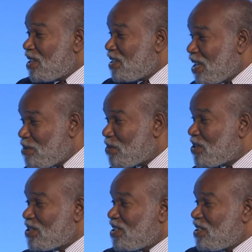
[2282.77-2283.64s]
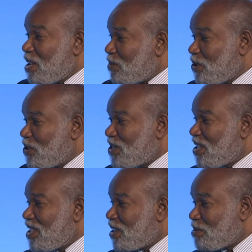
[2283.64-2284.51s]
their neighborhoods
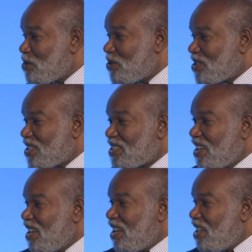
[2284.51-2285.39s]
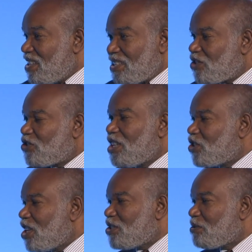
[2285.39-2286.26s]
and their communities. It
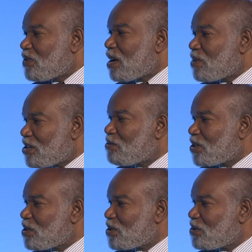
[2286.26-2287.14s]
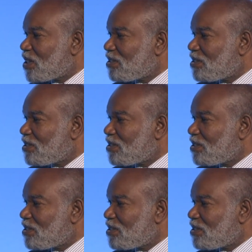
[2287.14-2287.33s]
changed the fabric of what they were doing.